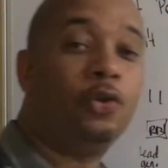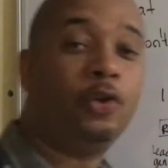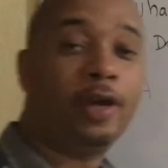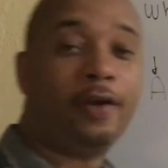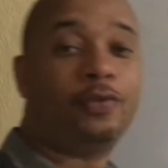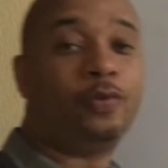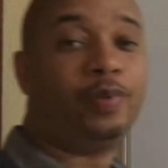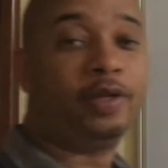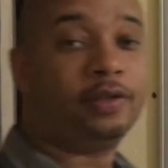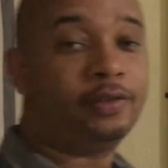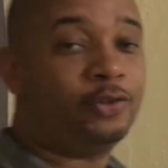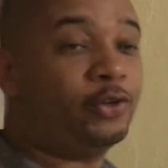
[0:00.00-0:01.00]
You have to
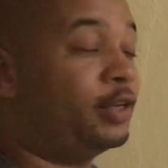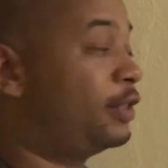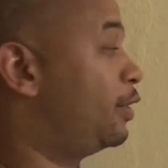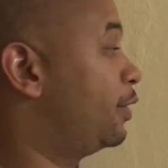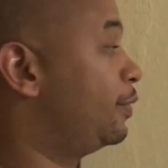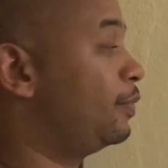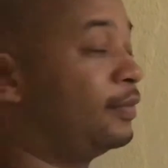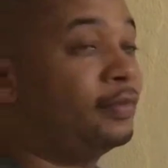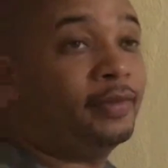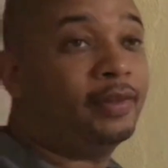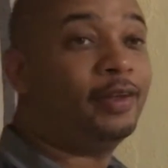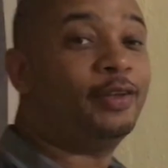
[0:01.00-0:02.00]
build trust.
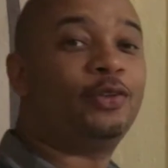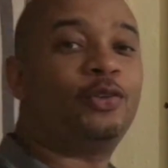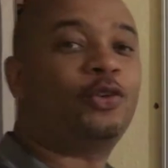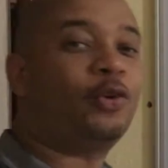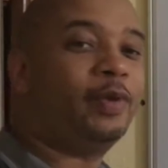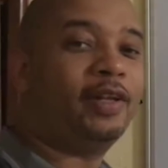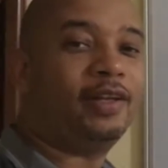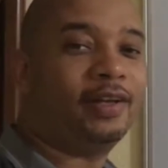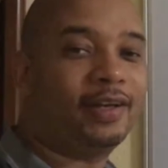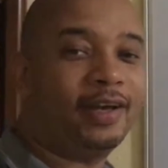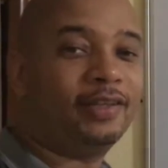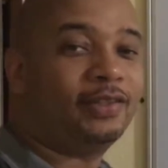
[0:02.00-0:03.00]
And sorry about
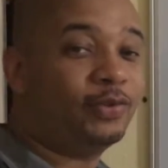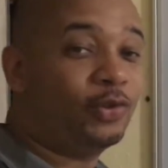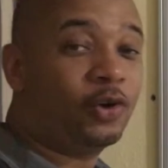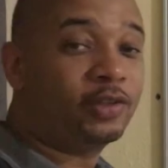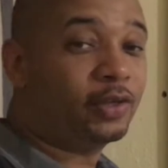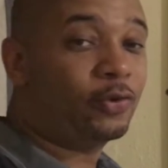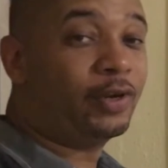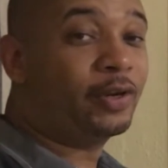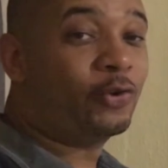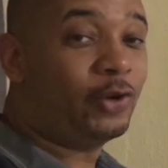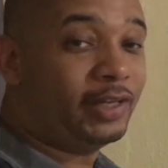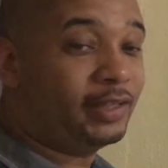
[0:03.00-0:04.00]
that, guys. The dogs are going
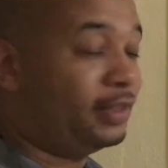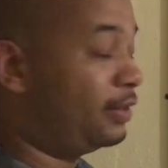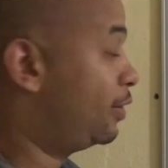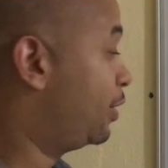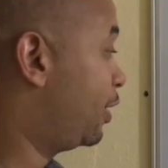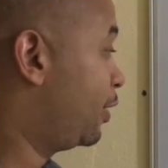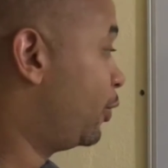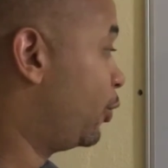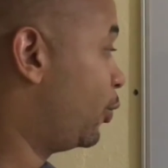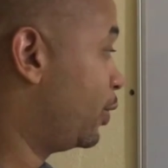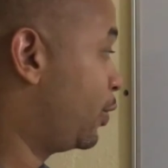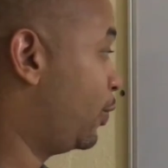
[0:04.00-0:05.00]
crazy tonight. I don't
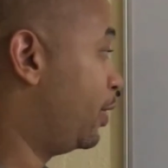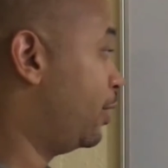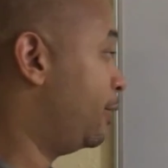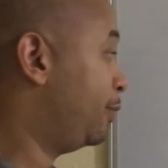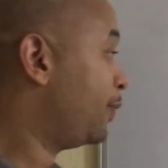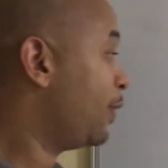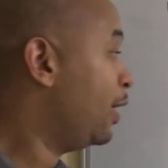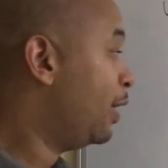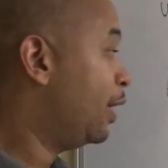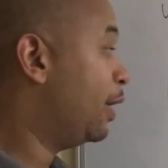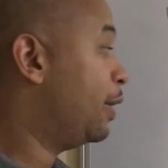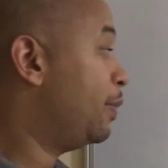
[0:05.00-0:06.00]
know what's going on.
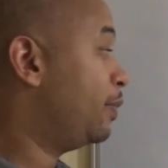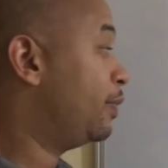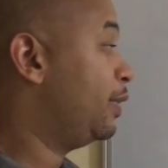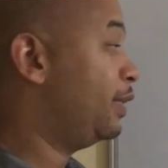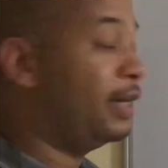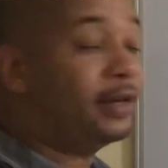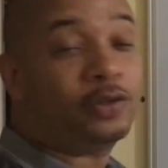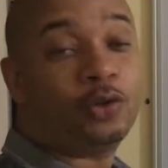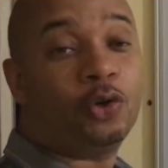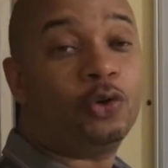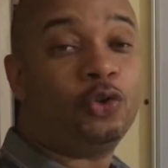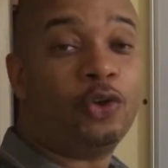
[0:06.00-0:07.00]
Yeah,
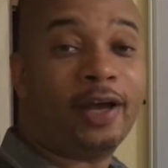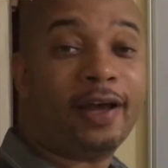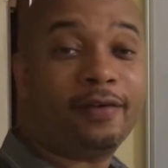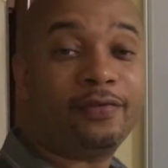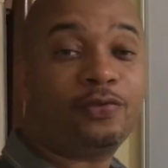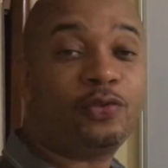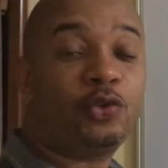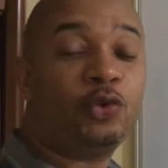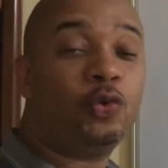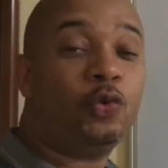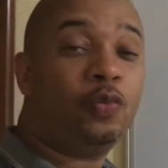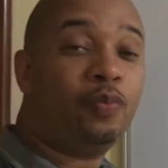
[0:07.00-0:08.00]
so you have
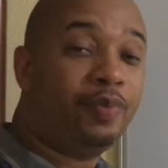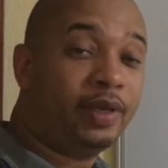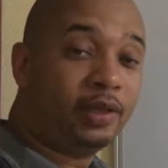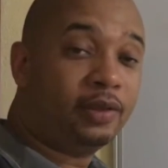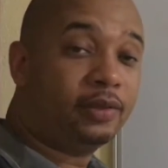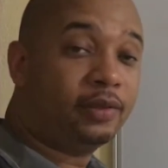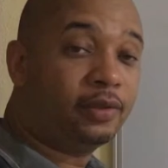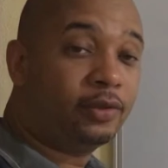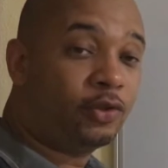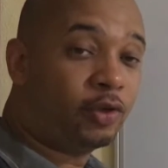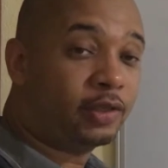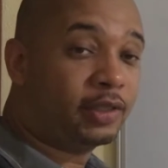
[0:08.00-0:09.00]
to build
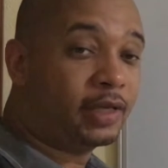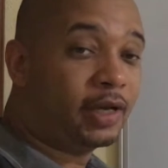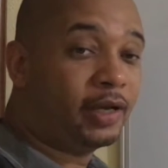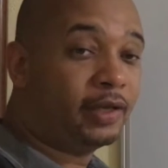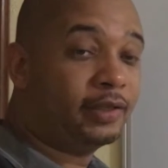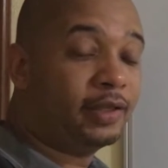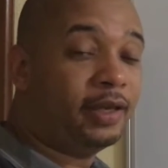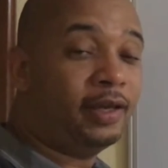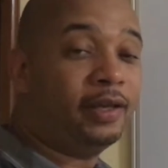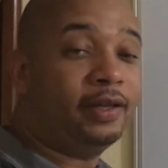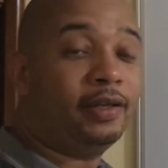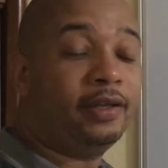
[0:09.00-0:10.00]
trust, guys.
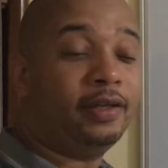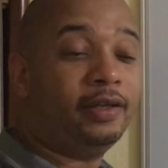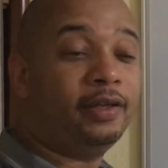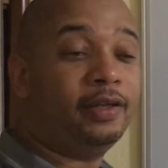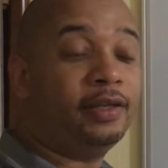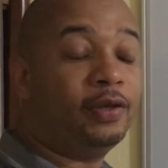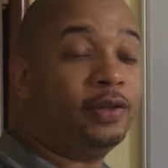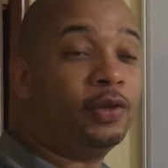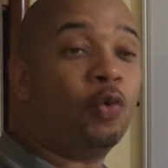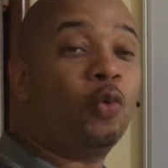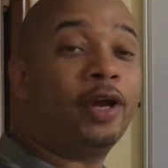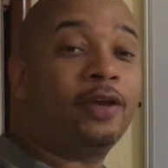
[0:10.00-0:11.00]
And the
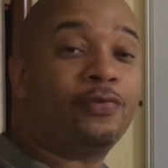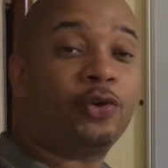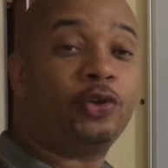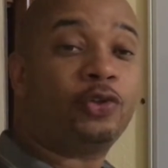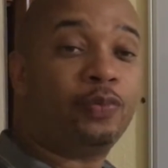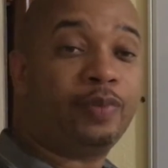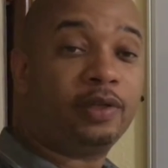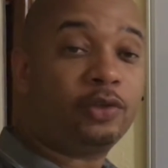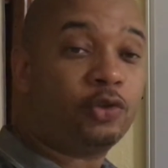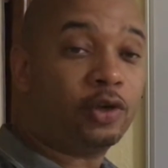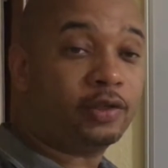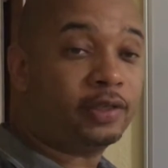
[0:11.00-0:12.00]
way for you to build
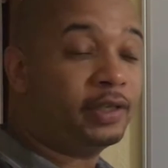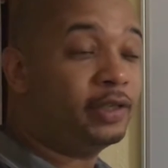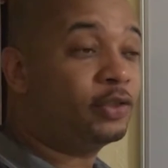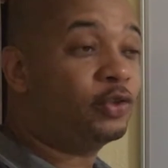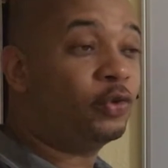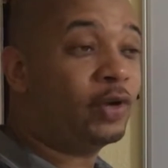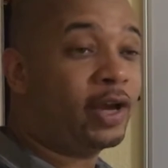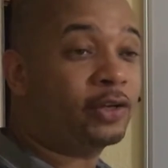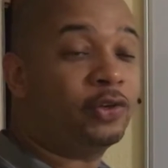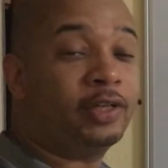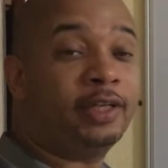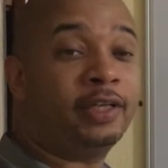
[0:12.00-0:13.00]
trust is to
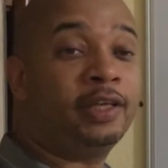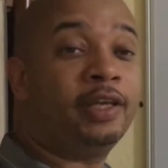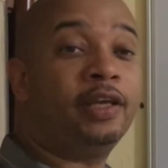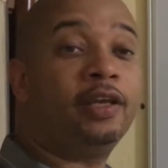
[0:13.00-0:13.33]
actually